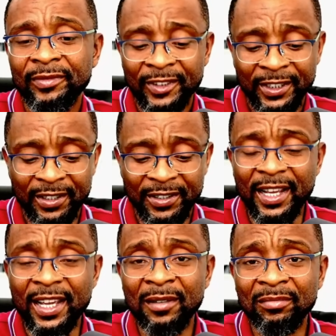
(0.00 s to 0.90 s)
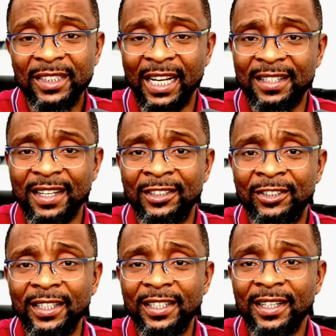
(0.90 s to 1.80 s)
The same that uh,
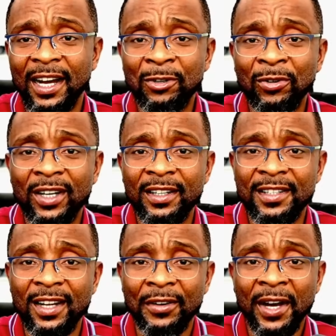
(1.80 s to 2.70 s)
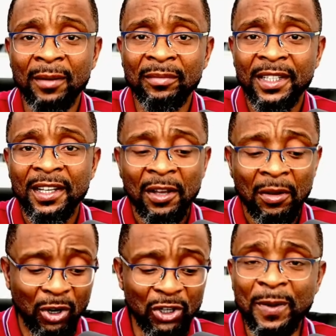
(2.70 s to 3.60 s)
drinking alcohol is haram,
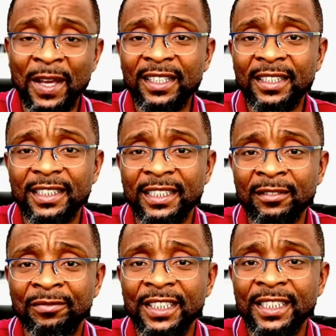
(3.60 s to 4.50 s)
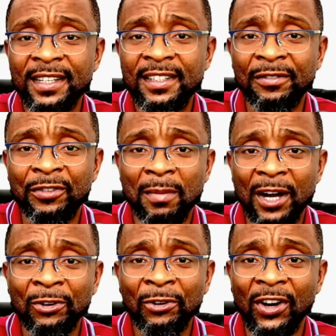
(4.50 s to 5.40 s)
but spending the VAT from
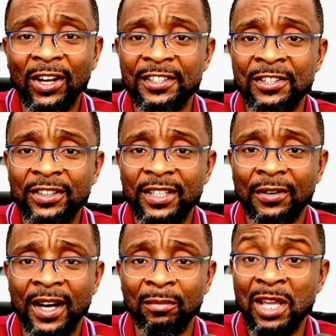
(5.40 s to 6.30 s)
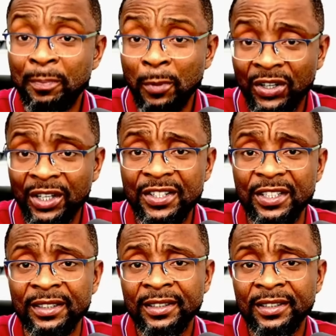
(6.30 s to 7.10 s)
alcohol is not haram. Hypocrisy.